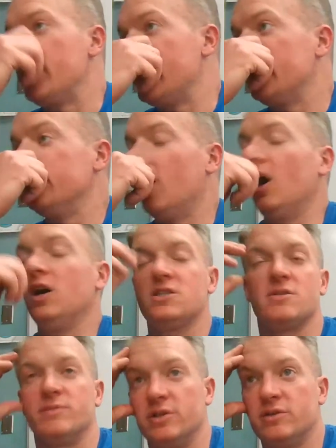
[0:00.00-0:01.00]
man.
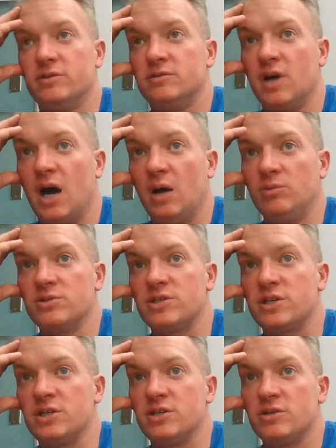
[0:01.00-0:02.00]
Awesome, dude. I will
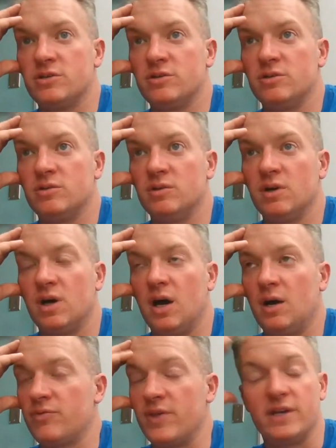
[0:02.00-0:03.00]
see you.
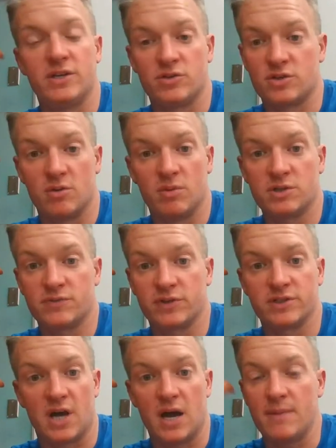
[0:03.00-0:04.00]
Thank you so much for your
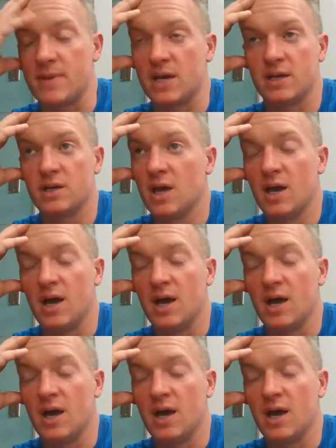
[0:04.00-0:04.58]
time, man.